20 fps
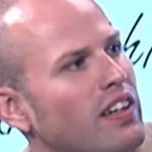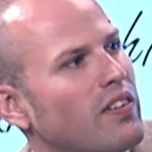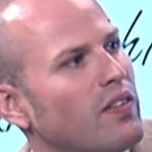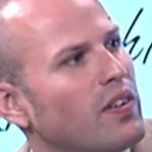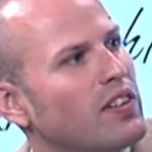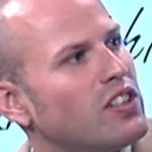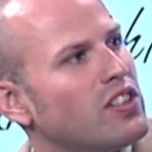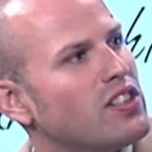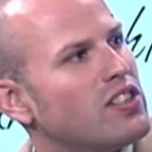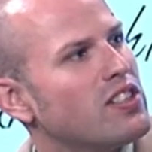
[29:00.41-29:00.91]

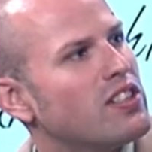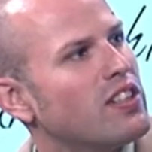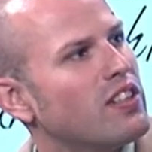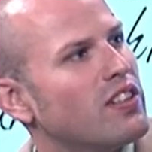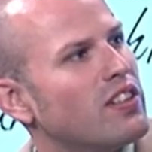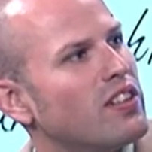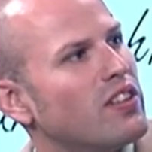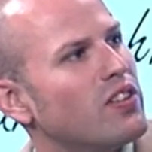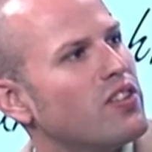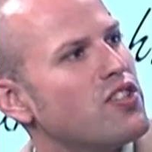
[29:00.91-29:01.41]
which is the
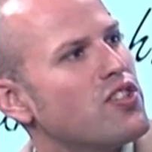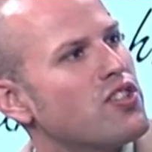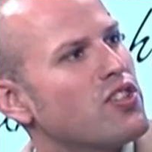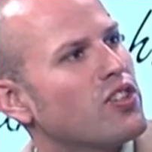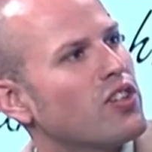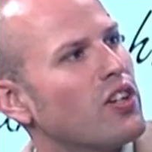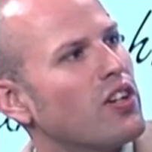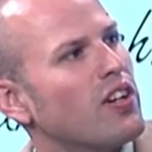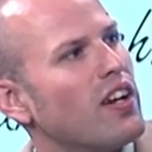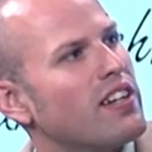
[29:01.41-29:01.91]
little
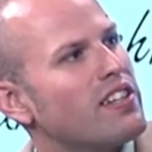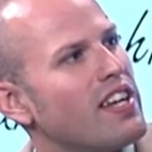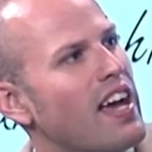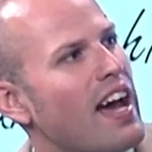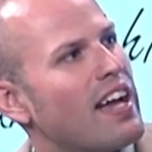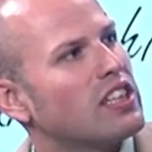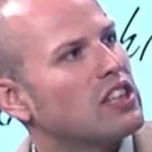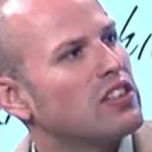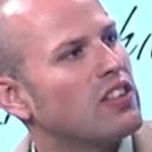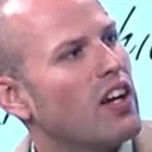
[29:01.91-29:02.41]
skirt
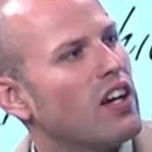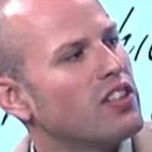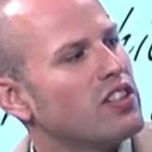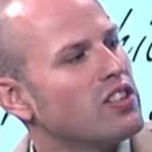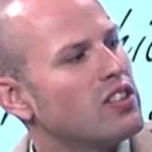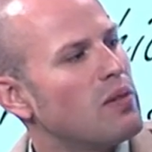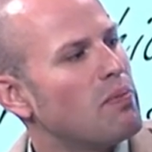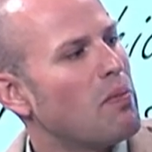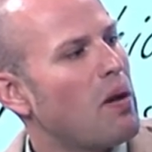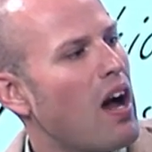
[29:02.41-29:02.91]
attaching onto
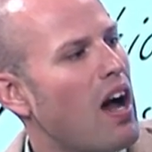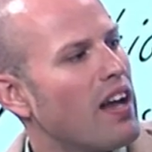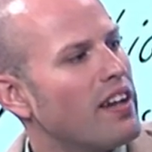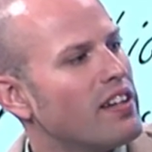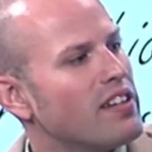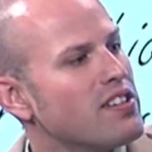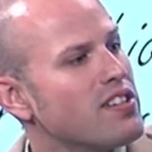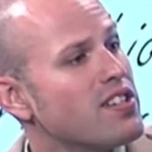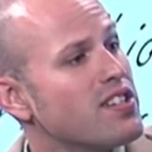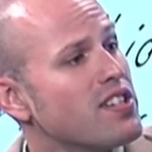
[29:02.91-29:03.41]
the
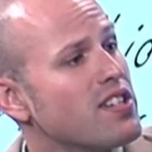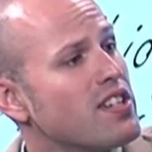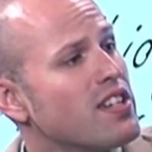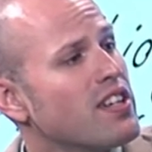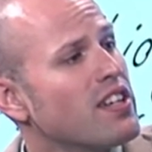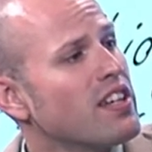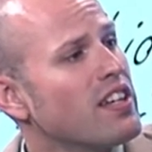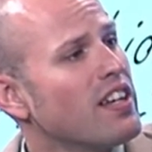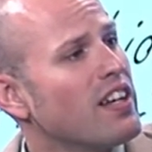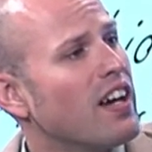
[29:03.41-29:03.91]
bodice.
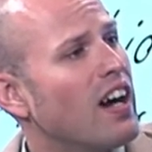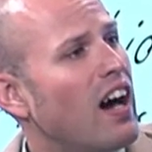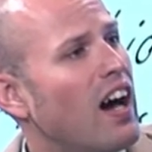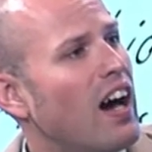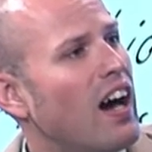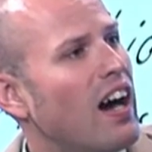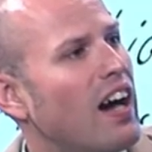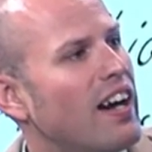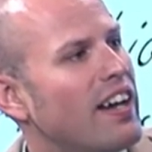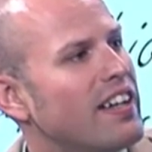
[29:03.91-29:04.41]

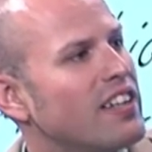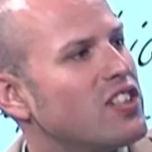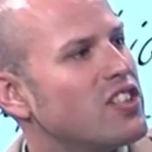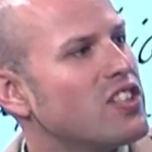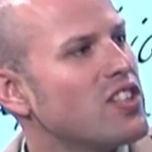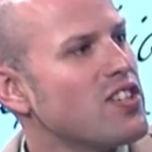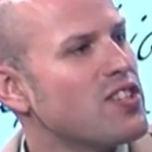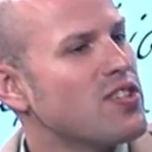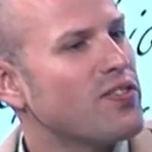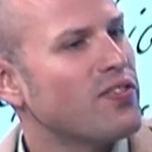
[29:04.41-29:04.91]
Uh, it's
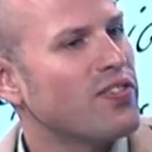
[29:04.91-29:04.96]
just